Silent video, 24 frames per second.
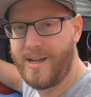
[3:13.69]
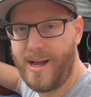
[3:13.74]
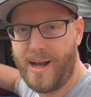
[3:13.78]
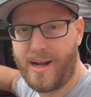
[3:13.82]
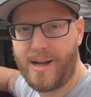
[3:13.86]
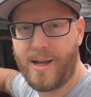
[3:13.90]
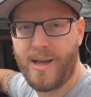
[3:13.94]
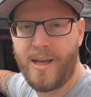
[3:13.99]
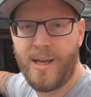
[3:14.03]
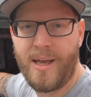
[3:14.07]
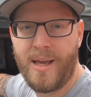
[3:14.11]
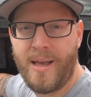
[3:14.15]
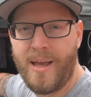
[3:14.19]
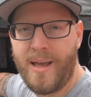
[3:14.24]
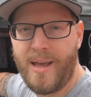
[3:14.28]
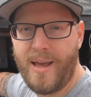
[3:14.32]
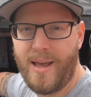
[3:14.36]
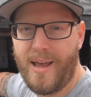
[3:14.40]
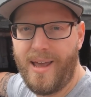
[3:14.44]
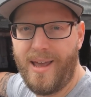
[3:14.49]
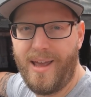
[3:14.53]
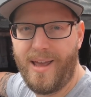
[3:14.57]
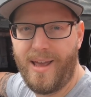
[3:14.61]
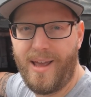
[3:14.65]
deck
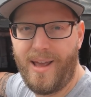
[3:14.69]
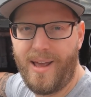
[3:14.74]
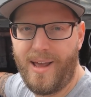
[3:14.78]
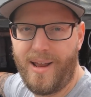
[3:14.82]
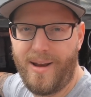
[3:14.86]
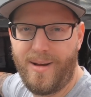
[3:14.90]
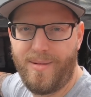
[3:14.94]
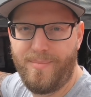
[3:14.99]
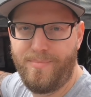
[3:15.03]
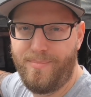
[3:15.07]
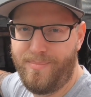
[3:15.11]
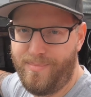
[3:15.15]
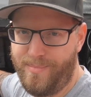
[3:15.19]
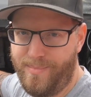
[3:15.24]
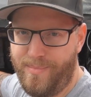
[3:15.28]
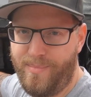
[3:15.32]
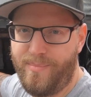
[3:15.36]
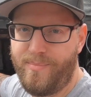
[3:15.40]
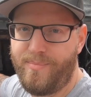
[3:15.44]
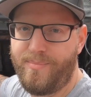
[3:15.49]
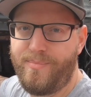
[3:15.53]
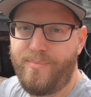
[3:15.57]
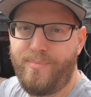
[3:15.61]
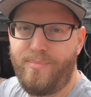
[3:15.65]
and
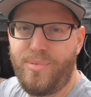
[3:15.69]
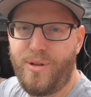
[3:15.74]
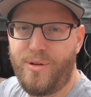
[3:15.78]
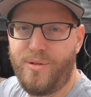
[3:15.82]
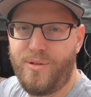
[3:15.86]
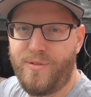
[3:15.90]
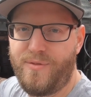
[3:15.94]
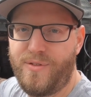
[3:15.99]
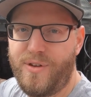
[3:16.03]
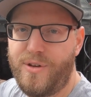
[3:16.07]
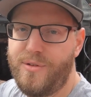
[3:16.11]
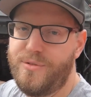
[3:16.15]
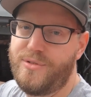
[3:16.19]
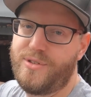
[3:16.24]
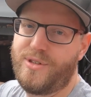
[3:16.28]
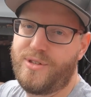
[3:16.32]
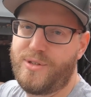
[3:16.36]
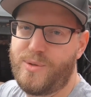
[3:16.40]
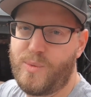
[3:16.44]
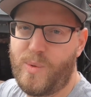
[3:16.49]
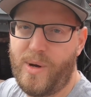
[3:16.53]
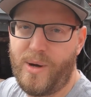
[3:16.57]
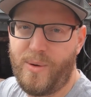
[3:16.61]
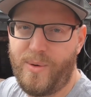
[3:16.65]
blew the fuse.
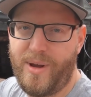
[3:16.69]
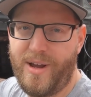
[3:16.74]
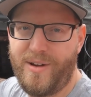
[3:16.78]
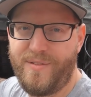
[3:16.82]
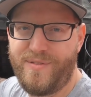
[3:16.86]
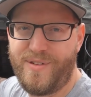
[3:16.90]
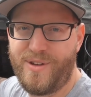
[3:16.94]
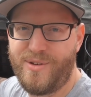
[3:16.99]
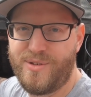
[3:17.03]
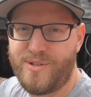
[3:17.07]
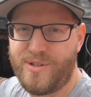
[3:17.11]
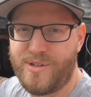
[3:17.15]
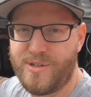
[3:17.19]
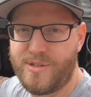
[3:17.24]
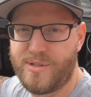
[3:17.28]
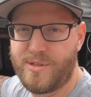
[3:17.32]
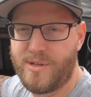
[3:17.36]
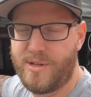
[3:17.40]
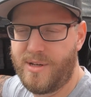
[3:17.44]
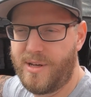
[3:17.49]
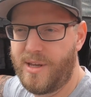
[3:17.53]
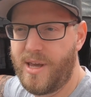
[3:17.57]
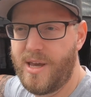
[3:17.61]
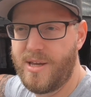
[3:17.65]
This is why we have fuses,
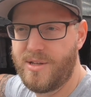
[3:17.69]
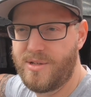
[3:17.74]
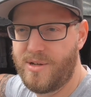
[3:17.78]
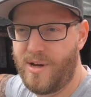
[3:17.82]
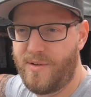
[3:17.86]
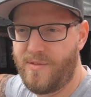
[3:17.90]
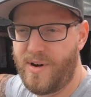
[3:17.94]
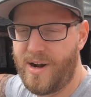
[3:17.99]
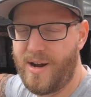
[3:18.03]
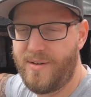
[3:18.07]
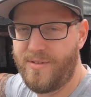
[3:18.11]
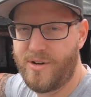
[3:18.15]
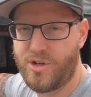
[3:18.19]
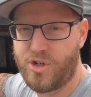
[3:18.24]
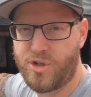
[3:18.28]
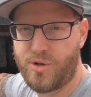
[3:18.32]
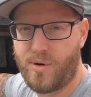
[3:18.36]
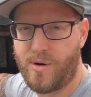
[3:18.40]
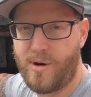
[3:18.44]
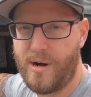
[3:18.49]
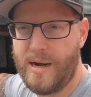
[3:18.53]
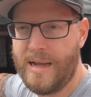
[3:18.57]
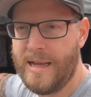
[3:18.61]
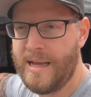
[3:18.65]
in case you ever have a
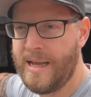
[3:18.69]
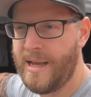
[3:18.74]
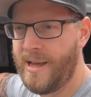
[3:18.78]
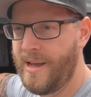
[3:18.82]
short.